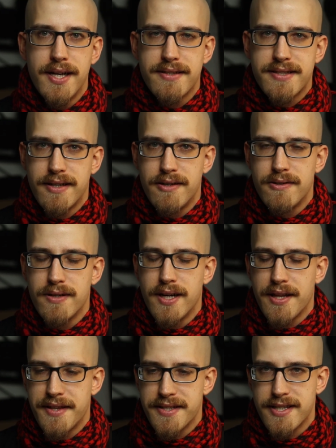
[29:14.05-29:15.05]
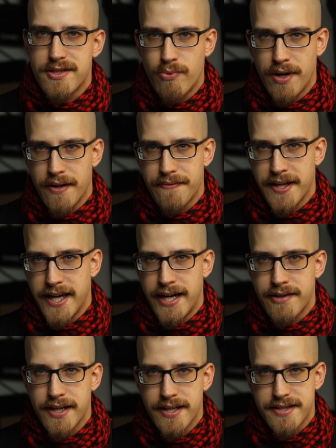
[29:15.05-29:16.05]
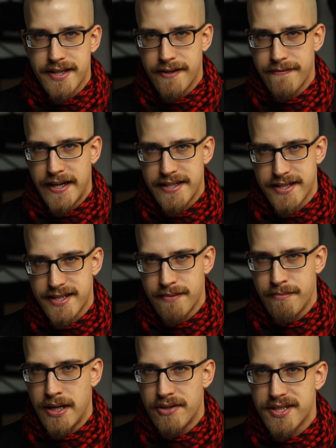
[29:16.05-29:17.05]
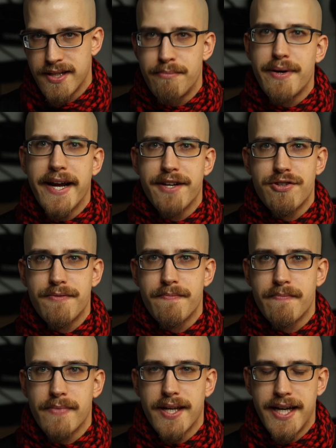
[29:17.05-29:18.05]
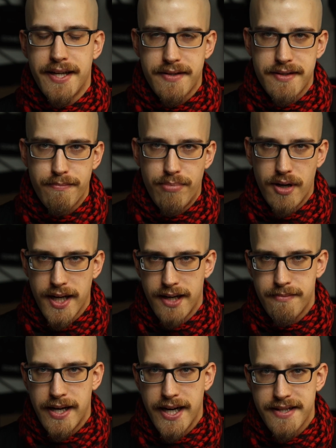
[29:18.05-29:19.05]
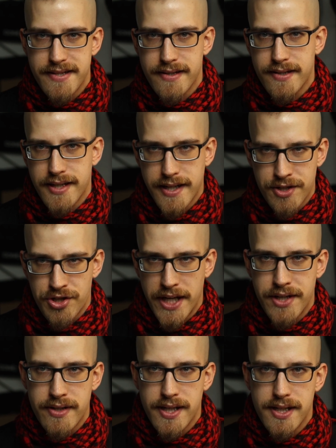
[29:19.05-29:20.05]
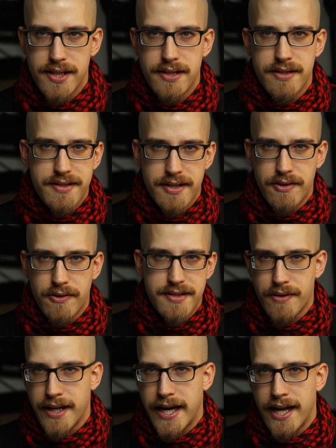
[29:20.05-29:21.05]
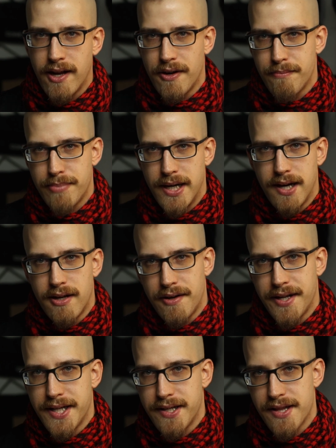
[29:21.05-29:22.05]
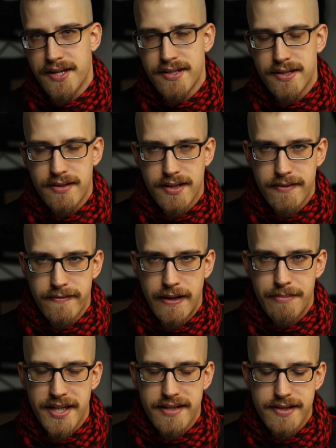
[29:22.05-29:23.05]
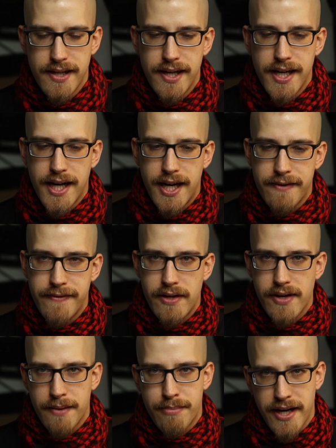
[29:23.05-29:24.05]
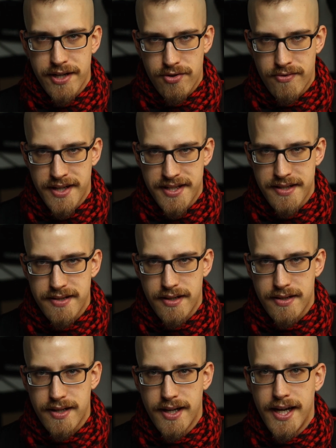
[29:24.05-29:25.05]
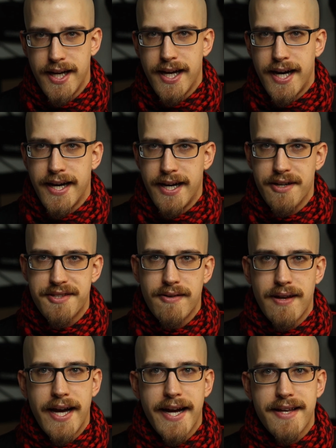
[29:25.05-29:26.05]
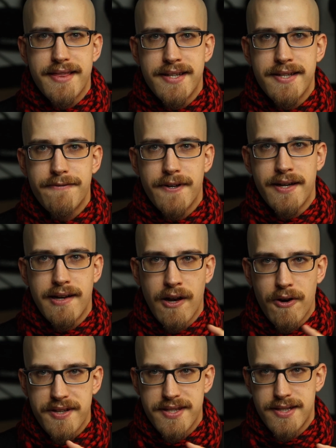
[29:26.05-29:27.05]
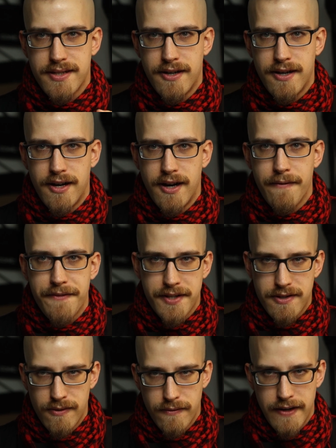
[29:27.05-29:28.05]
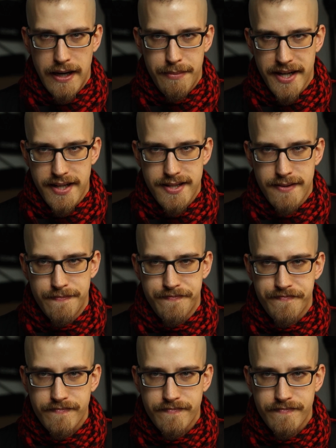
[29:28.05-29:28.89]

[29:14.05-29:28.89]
So this is one of the areas that faces the most abrasion, and polyamides in general, so nylon, perlon and other fabrics, are very abrasion resistant. I also like the different looks of the two fabrics.